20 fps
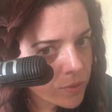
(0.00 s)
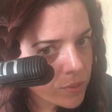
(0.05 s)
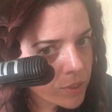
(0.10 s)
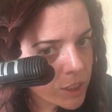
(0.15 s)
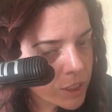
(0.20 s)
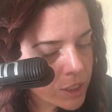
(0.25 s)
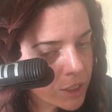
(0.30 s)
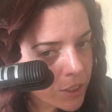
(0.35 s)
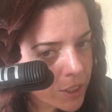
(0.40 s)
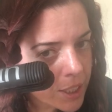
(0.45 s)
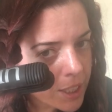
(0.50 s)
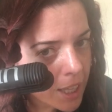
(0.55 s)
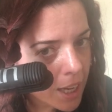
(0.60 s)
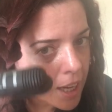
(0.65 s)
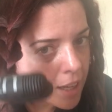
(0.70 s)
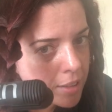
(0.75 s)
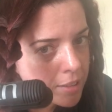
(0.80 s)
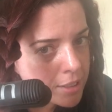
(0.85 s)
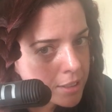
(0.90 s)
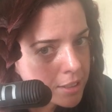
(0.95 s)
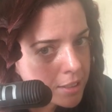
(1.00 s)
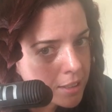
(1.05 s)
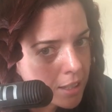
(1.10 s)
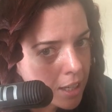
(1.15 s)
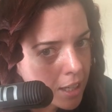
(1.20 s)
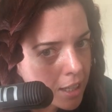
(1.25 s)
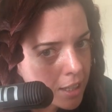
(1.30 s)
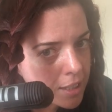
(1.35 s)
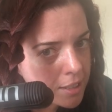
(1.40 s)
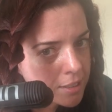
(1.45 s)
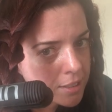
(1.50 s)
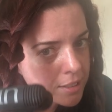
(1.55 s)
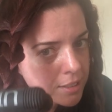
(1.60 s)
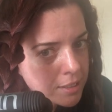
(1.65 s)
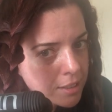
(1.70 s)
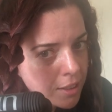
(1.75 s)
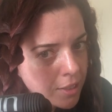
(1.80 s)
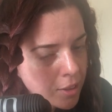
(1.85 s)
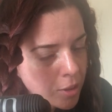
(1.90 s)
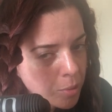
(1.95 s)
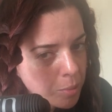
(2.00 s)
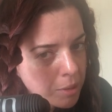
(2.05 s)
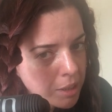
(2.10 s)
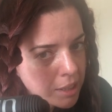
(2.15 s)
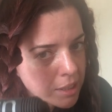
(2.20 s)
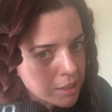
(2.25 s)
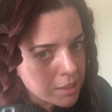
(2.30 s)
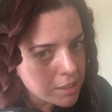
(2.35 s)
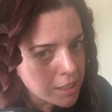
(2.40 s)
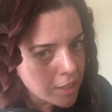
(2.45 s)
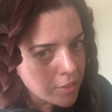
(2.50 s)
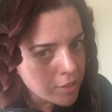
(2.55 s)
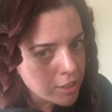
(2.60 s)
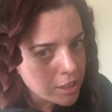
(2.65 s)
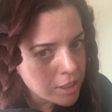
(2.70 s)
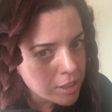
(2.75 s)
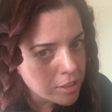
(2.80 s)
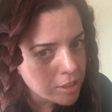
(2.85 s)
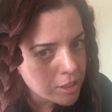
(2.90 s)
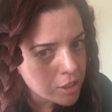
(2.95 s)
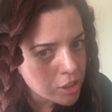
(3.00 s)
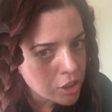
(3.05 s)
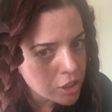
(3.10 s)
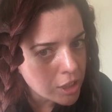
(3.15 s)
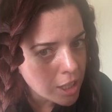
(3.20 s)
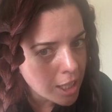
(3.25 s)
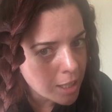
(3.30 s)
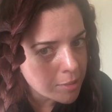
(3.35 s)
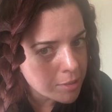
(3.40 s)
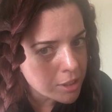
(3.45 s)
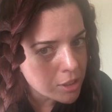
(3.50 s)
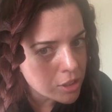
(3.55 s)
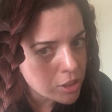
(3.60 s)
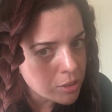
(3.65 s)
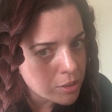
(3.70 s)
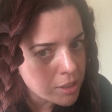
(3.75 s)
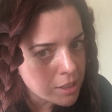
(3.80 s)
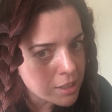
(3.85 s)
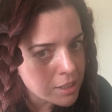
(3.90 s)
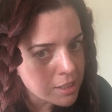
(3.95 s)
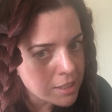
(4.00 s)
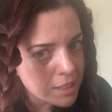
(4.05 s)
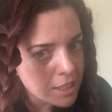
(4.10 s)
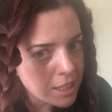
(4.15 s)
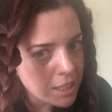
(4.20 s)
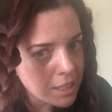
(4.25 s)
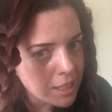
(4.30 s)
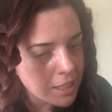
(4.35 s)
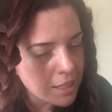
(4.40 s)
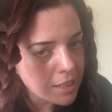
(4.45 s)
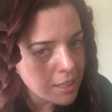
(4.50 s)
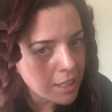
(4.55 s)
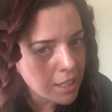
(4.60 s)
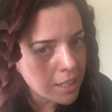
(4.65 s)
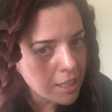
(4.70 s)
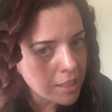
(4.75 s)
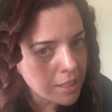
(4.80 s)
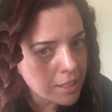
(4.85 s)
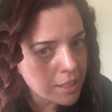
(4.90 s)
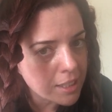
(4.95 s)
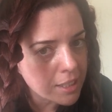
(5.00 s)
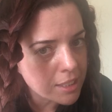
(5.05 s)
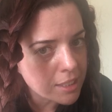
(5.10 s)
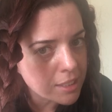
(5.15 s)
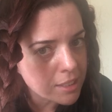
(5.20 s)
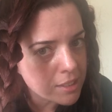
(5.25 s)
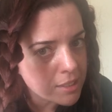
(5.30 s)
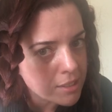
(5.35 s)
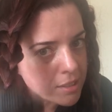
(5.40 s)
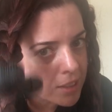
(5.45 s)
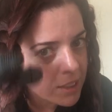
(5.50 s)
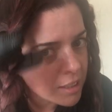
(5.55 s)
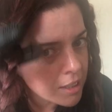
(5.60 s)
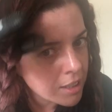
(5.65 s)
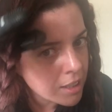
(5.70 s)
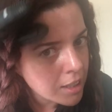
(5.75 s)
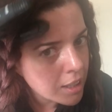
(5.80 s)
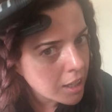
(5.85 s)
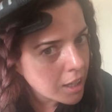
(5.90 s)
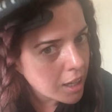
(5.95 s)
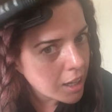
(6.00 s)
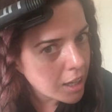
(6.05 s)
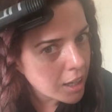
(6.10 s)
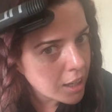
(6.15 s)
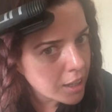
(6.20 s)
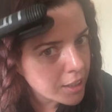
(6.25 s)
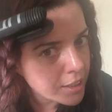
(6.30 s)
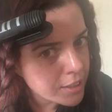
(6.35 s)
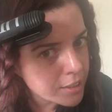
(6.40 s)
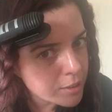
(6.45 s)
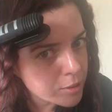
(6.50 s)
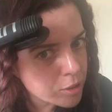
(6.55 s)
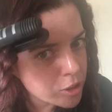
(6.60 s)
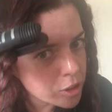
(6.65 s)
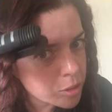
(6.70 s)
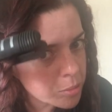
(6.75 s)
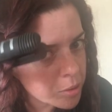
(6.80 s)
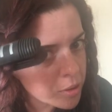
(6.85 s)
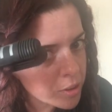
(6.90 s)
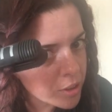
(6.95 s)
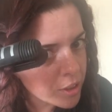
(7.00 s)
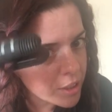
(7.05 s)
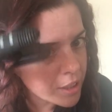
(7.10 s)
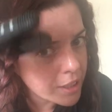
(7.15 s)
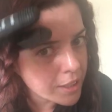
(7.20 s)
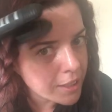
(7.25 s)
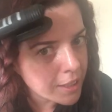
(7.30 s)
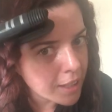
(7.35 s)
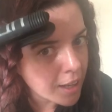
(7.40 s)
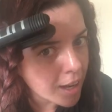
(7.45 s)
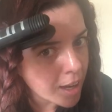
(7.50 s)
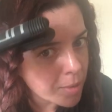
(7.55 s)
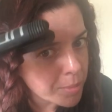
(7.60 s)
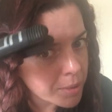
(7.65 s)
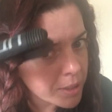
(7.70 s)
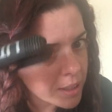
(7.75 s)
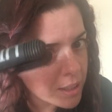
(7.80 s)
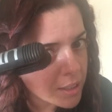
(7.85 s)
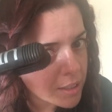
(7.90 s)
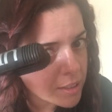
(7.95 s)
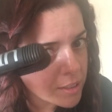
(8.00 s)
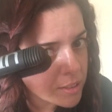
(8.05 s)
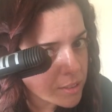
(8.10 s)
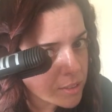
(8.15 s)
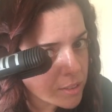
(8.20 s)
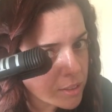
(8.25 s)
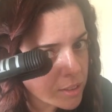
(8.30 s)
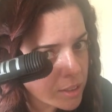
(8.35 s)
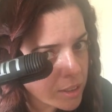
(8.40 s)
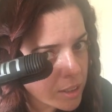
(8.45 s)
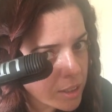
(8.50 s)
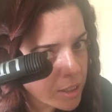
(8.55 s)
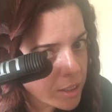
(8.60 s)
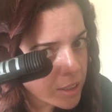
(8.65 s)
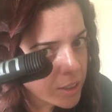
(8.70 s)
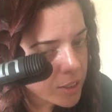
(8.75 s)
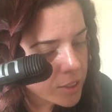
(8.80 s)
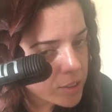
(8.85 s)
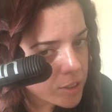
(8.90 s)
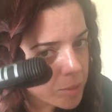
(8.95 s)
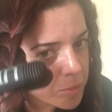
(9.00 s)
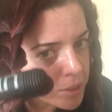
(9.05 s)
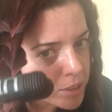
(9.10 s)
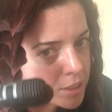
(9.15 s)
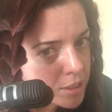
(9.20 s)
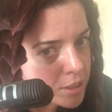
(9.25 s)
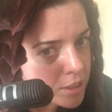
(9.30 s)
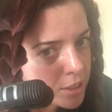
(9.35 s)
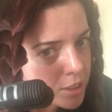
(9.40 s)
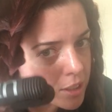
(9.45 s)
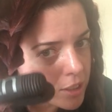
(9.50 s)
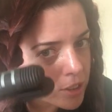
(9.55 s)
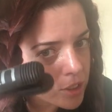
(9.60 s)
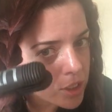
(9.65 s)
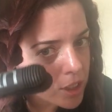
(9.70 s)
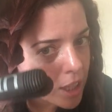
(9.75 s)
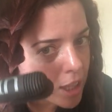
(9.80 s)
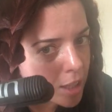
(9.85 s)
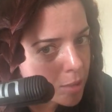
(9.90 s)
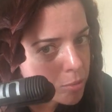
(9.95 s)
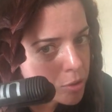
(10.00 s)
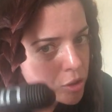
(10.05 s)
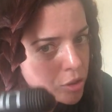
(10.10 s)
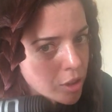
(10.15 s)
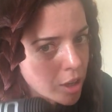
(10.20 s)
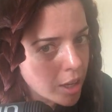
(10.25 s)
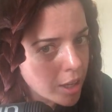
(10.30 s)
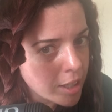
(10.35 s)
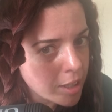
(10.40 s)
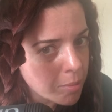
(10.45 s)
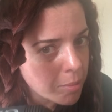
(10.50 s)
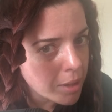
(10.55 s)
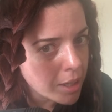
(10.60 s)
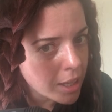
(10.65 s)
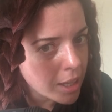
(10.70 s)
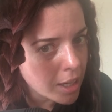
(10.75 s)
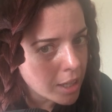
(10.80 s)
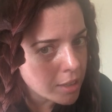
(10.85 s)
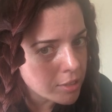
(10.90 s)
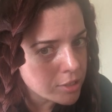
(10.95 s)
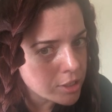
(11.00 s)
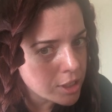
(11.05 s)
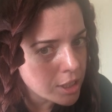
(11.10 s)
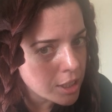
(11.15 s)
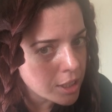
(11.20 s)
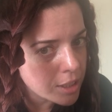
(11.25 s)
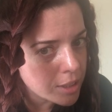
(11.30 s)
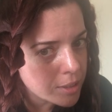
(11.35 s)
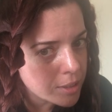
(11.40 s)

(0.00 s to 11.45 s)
So the Kérastase Thermique is definitely doing its job because you can see that there is no smoke or anything happening. So I must have done a good job drying my hair too.